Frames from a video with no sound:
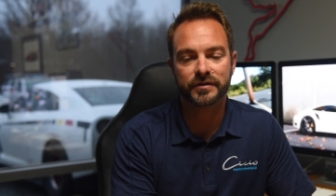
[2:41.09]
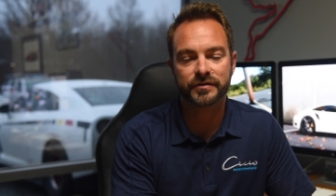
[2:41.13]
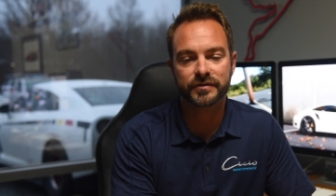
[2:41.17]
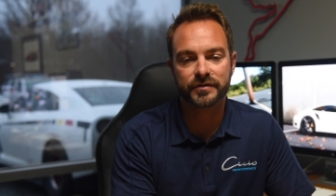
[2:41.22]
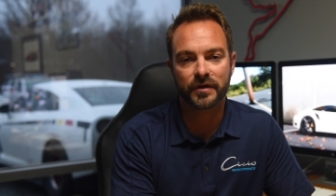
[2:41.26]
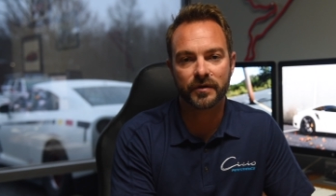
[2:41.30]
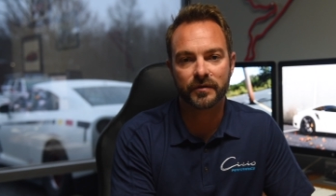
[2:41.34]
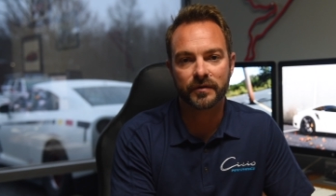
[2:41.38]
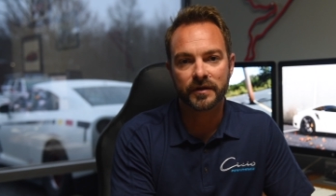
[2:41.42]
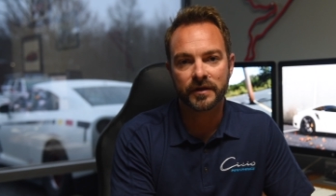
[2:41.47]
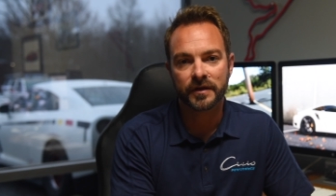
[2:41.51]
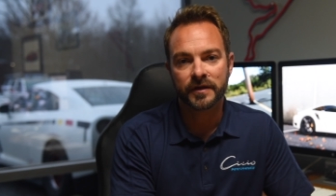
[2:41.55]

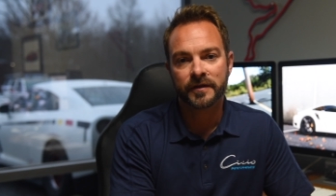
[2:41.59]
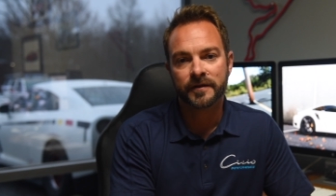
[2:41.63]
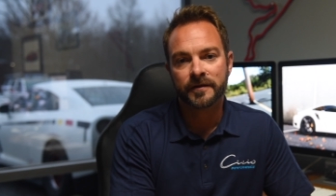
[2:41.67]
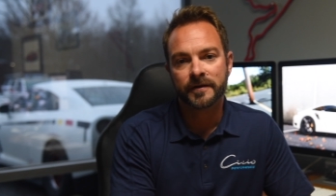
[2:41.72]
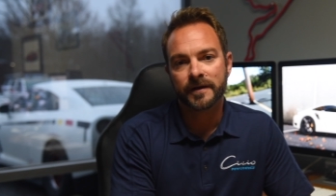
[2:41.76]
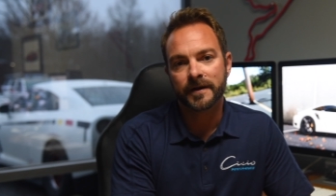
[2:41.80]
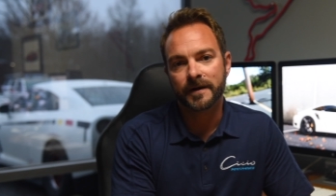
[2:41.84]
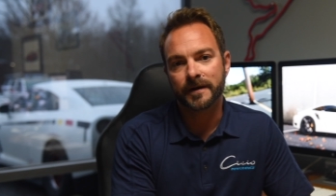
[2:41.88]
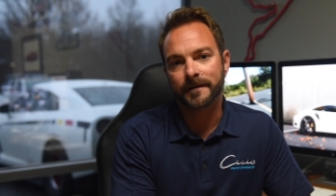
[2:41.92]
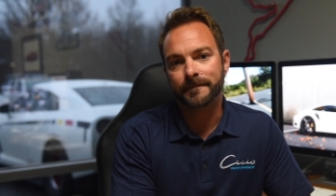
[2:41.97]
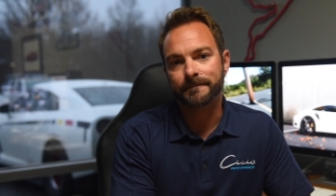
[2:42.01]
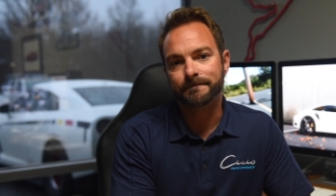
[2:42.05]
So
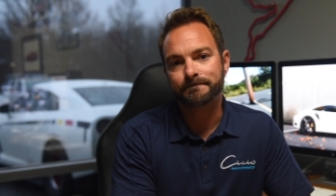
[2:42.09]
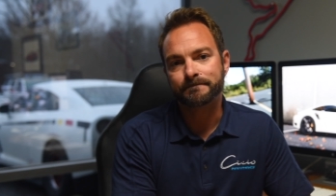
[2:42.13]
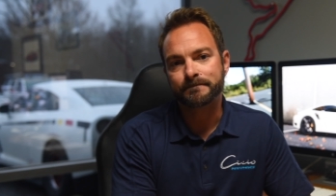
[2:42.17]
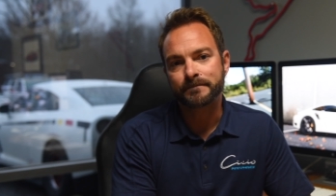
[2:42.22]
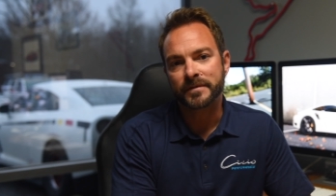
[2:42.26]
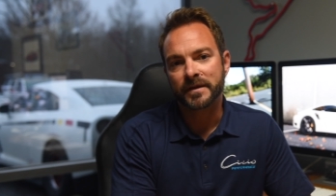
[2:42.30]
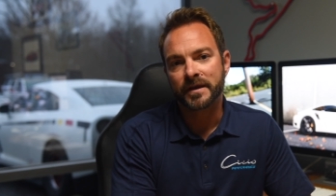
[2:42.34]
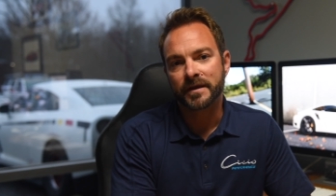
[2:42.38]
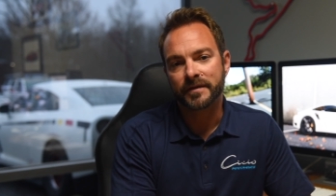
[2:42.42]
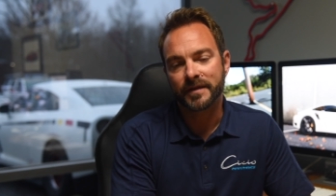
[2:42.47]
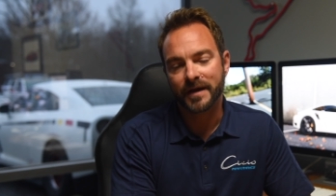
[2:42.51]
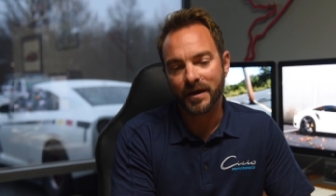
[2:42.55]

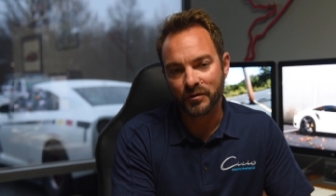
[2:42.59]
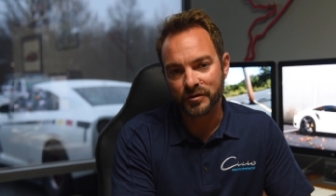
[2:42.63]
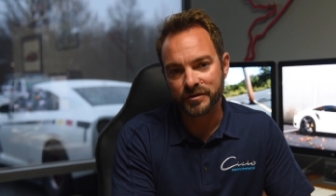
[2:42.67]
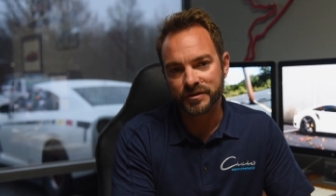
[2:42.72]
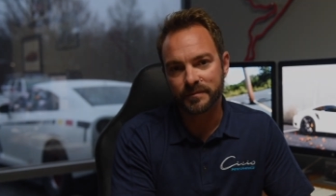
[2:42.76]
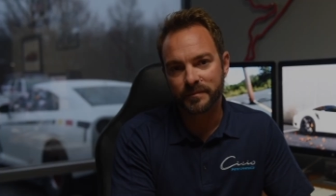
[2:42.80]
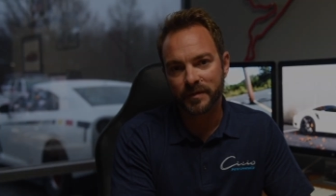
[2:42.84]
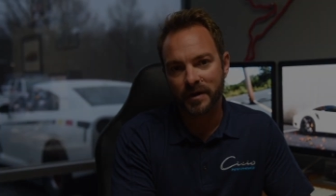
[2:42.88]
that was a